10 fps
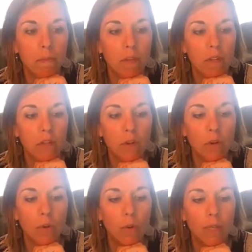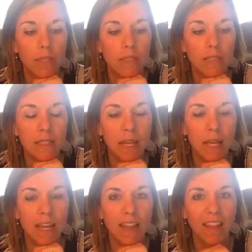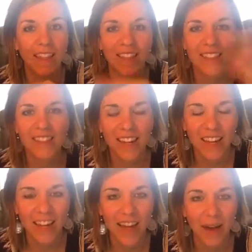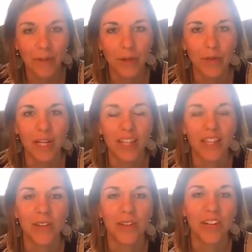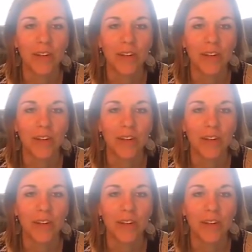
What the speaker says: So say like this is like a common one in the new year.